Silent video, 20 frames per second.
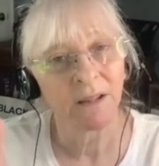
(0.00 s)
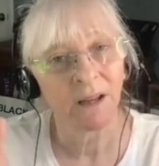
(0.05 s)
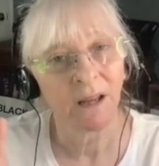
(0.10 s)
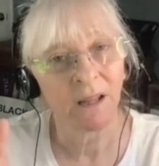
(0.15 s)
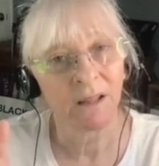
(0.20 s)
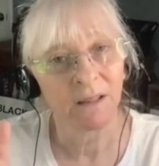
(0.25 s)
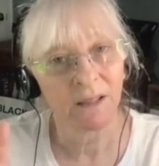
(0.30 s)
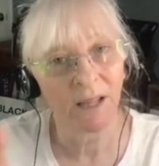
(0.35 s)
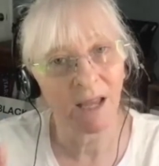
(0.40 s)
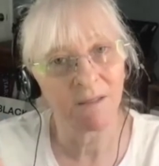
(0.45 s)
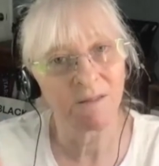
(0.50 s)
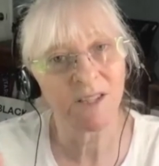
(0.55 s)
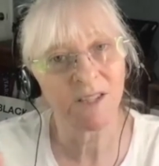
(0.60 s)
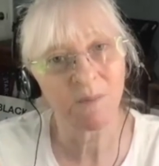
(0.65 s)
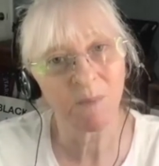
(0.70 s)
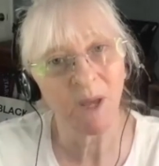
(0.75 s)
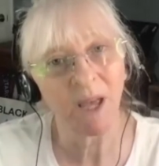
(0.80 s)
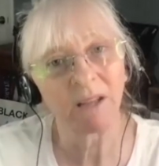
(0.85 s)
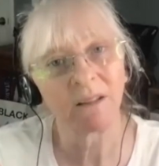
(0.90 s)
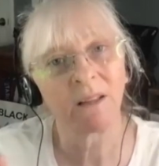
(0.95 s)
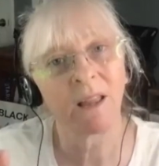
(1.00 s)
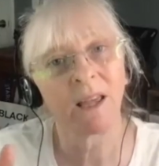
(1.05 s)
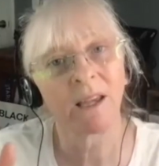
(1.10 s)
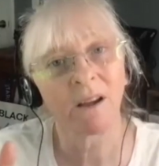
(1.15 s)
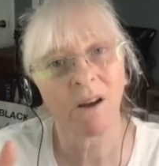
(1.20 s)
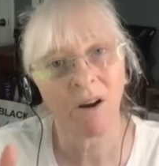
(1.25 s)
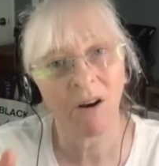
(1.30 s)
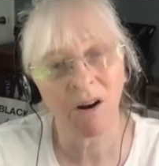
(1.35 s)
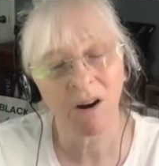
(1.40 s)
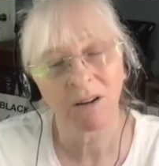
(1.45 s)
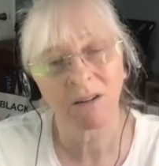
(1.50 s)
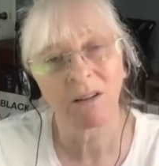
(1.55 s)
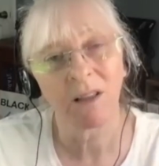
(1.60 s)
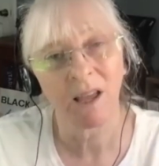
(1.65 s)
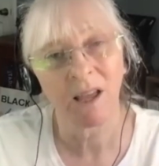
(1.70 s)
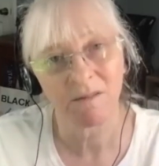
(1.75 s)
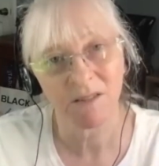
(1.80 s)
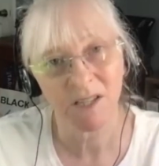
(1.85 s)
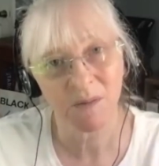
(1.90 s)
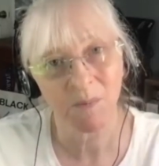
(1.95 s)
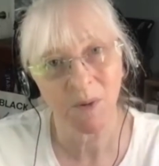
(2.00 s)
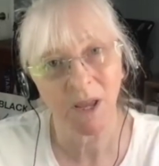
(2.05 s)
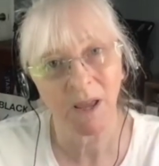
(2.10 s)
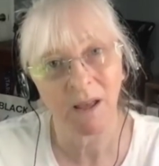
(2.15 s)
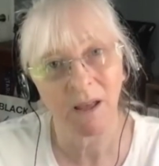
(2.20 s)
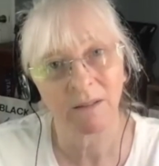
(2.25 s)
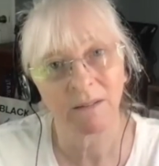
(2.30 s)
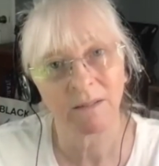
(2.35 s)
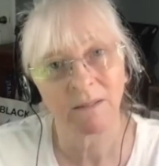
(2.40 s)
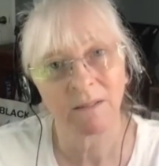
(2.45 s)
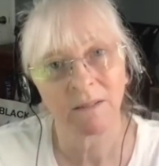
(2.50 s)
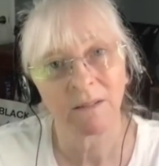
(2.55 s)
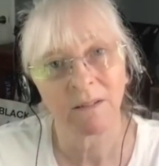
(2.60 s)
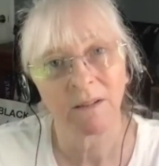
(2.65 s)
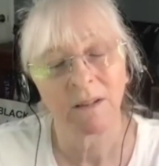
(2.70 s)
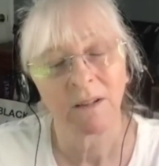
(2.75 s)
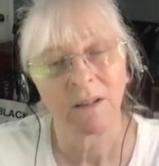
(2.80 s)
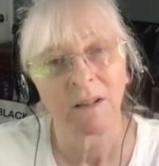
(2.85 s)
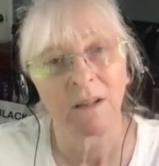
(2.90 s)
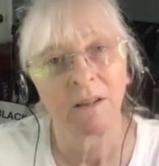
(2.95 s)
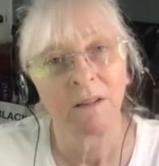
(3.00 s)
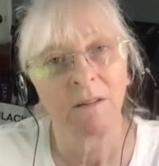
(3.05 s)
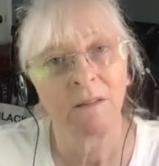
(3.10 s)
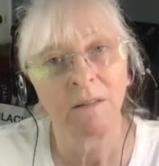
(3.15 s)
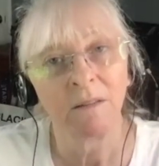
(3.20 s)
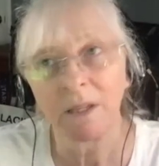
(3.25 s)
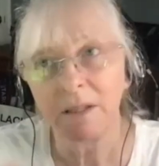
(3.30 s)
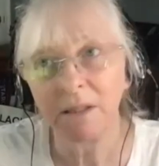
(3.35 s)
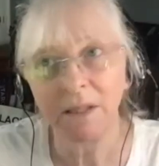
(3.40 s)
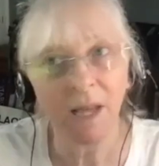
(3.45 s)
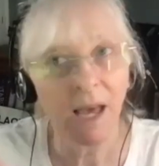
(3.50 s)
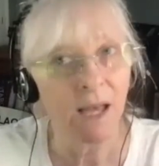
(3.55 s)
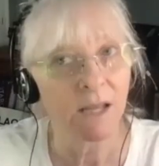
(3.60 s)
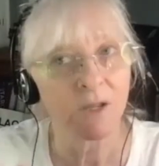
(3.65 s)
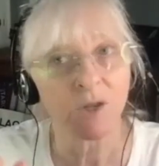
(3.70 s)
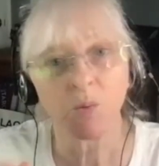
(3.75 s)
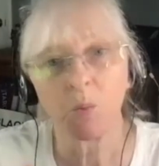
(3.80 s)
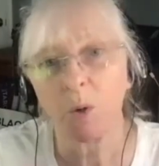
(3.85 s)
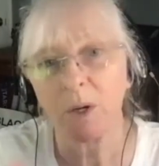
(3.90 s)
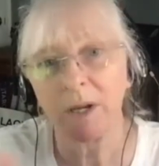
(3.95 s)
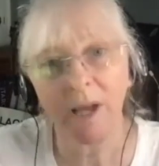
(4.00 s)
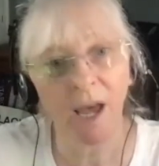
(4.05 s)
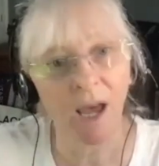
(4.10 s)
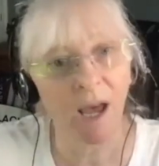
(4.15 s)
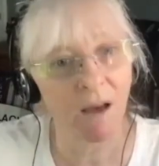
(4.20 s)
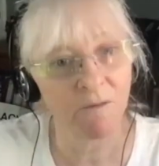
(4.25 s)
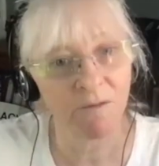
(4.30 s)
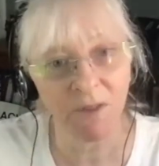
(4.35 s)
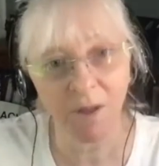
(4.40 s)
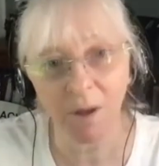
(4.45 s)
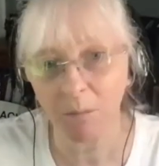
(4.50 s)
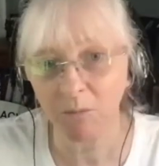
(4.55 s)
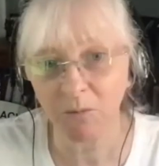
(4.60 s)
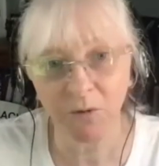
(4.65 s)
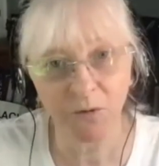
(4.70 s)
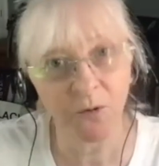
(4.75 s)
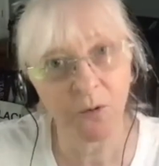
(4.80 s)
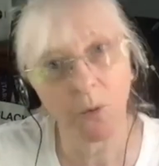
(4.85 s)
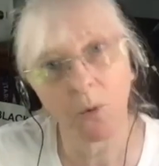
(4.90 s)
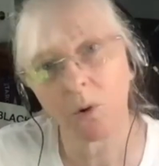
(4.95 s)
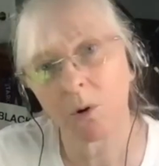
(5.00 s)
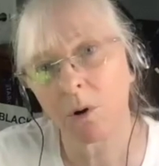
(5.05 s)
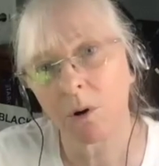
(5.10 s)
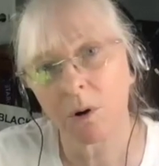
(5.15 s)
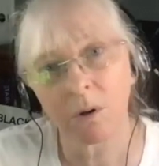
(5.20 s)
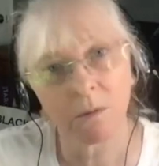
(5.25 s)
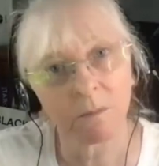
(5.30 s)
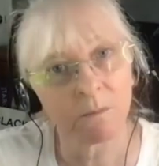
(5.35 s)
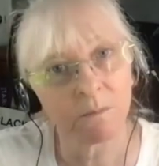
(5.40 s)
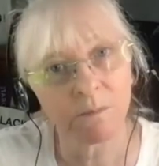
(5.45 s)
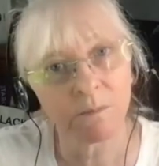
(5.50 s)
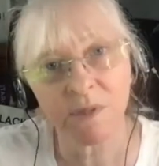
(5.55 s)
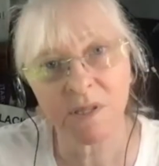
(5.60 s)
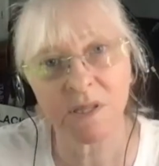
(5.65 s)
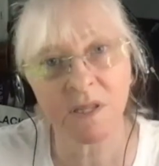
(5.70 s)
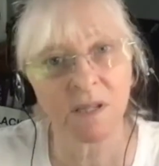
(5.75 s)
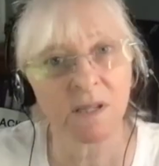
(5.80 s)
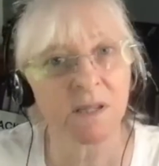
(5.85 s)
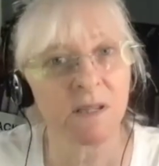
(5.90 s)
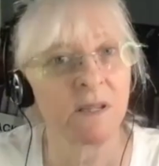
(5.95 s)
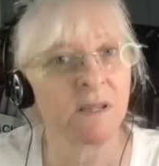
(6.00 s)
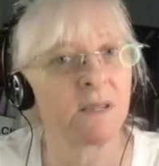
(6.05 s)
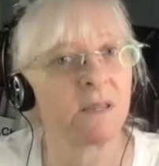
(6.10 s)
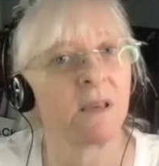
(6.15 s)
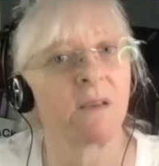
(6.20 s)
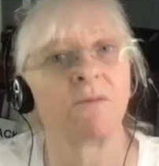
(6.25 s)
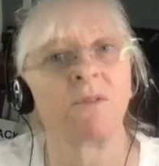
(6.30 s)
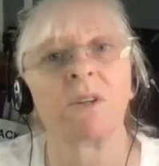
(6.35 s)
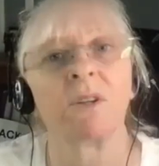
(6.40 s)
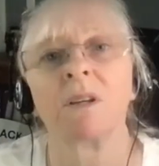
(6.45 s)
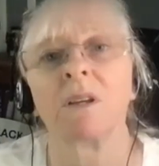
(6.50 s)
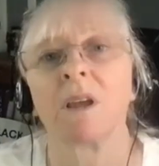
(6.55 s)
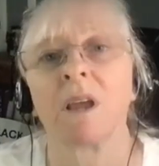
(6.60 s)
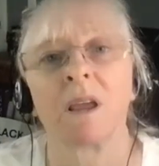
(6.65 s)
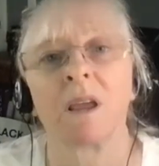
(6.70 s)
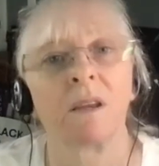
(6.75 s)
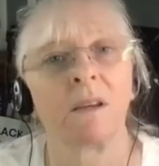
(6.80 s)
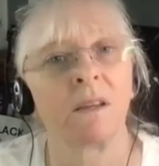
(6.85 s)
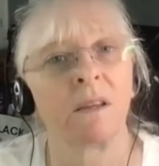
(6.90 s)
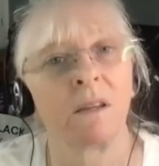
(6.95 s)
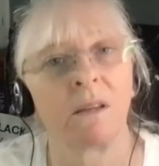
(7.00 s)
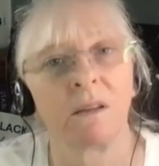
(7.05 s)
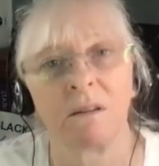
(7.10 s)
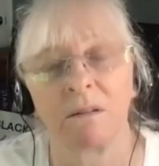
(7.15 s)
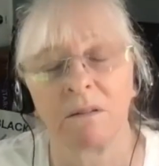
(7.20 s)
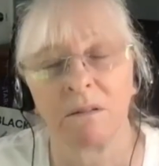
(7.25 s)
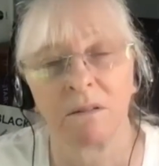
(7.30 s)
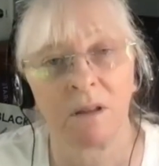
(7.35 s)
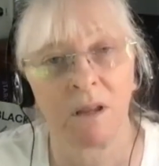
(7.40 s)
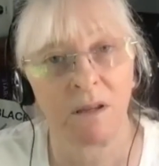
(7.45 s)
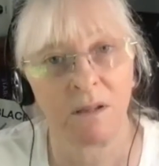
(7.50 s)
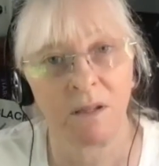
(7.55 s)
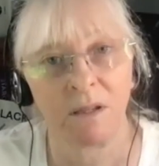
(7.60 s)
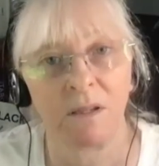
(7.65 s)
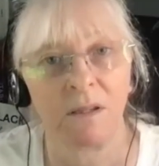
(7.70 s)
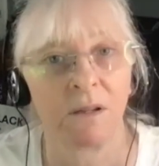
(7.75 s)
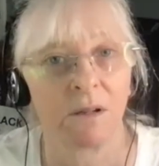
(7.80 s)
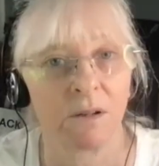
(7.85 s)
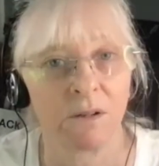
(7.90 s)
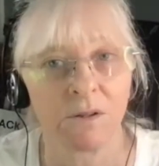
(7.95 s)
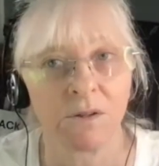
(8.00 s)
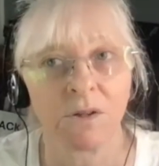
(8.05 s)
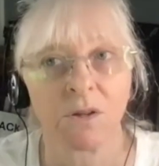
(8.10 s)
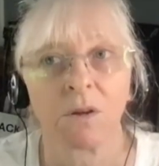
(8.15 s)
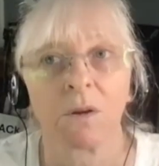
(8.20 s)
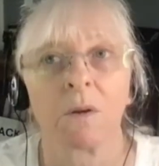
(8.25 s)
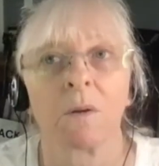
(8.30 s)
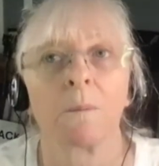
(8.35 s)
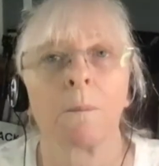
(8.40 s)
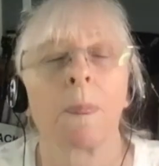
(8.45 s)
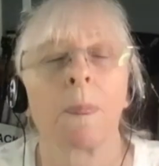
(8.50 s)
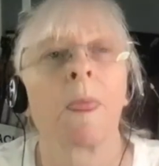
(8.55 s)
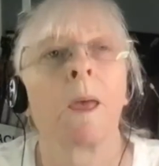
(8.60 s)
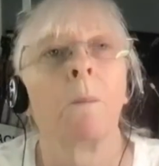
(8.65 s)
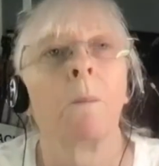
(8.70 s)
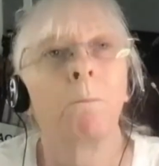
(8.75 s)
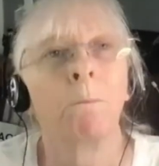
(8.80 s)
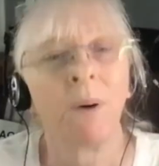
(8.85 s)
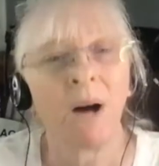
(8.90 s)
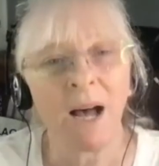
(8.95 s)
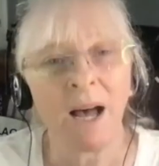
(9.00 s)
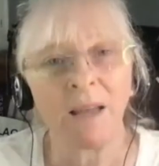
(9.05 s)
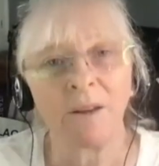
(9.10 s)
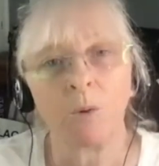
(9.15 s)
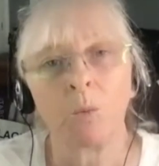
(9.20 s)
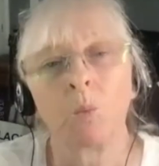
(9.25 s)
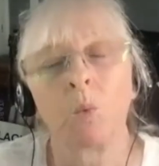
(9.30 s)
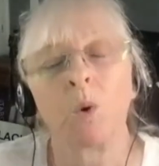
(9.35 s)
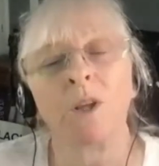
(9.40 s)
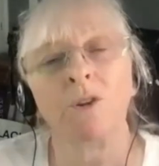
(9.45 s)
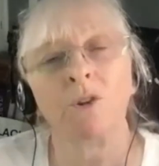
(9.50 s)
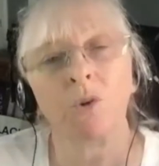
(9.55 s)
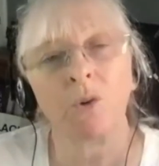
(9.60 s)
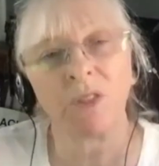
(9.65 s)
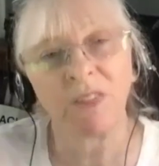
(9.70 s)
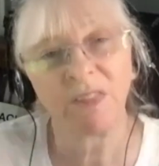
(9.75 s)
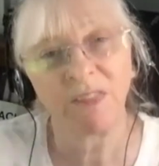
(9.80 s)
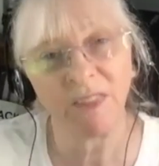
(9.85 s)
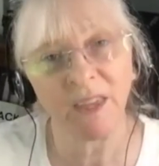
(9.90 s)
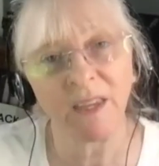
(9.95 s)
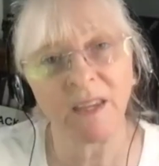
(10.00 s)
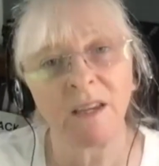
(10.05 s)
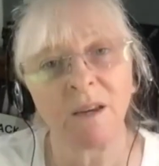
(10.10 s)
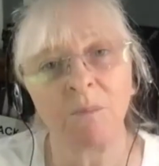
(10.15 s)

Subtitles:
a lifespan like our lifespan, then yes, we'd have them for 60, 70, 80, 90 years. But when you think